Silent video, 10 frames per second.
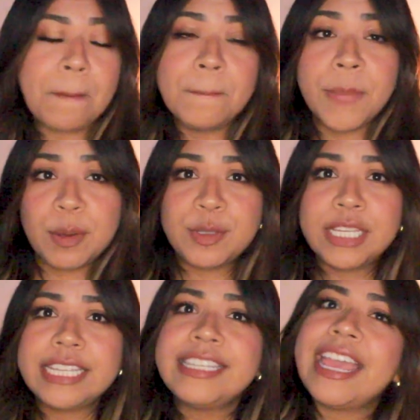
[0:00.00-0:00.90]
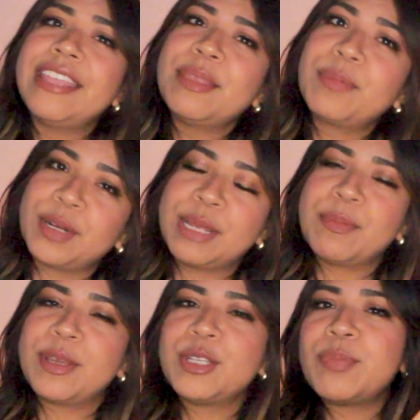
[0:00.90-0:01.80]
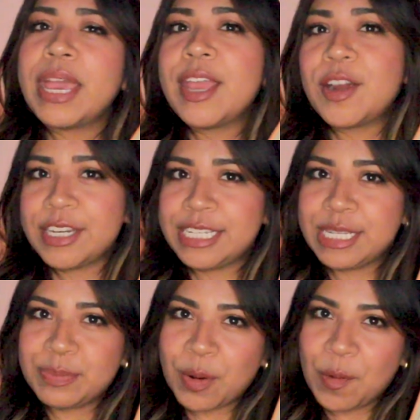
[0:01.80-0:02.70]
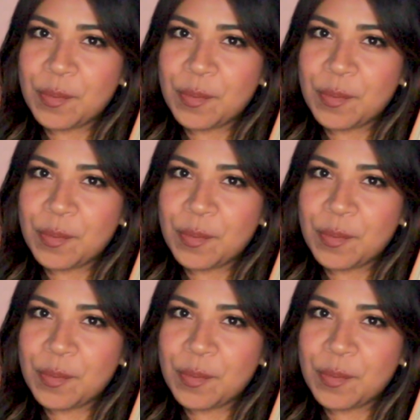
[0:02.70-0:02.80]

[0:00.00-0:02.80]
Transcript: Moses and the Burning Bush by RC Sproul.